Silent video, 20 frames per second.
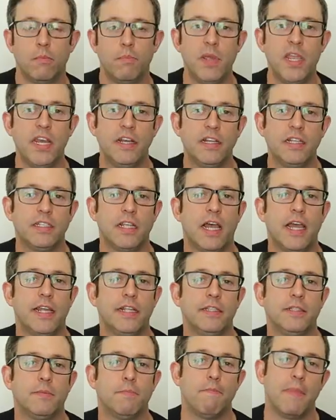Peak
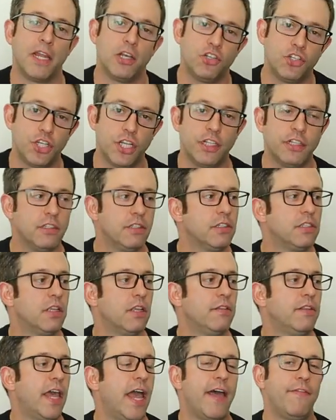Designs
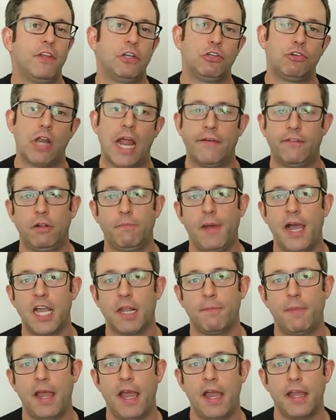mentions that the travel
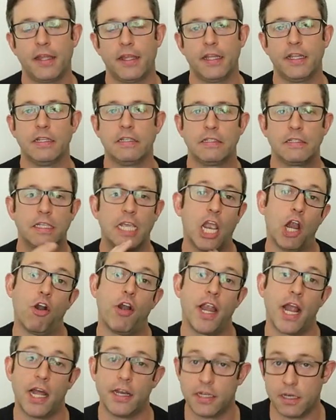backpack is
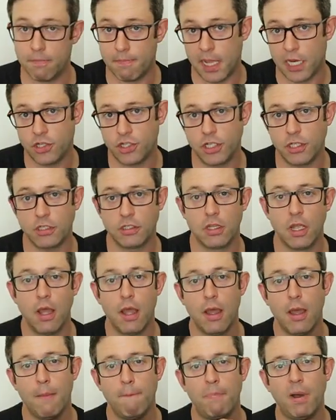carry-on dimensions,
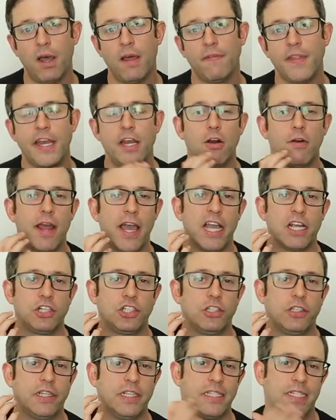but they don't
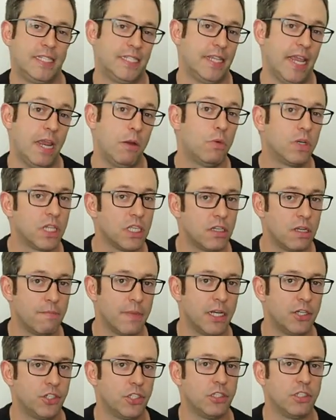actually say what the
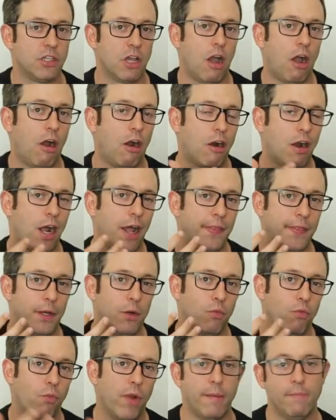dimensions are on
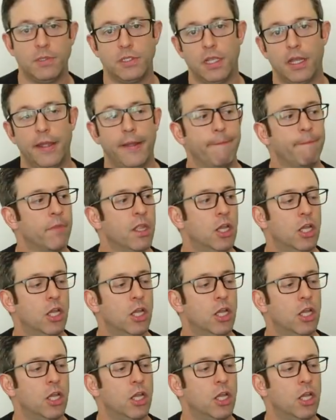their website.